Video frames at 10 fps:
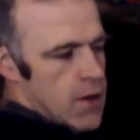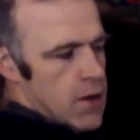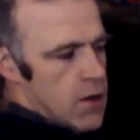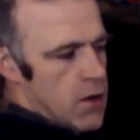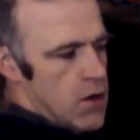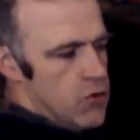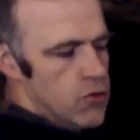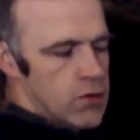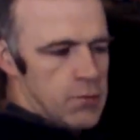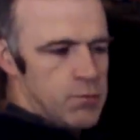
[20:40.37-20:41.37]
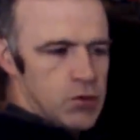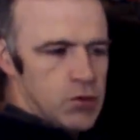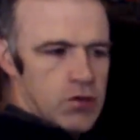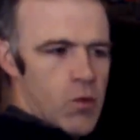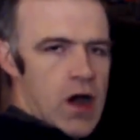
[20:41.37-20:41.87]
you can put
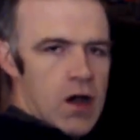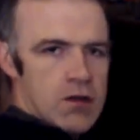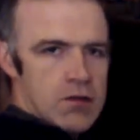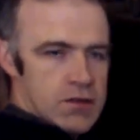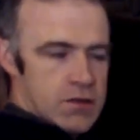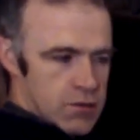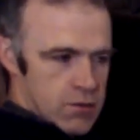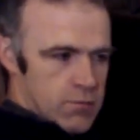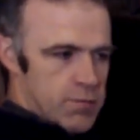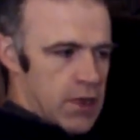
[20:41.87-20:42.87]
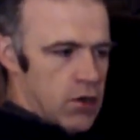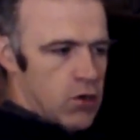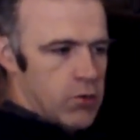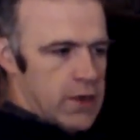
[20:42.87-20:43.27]
the wires below it,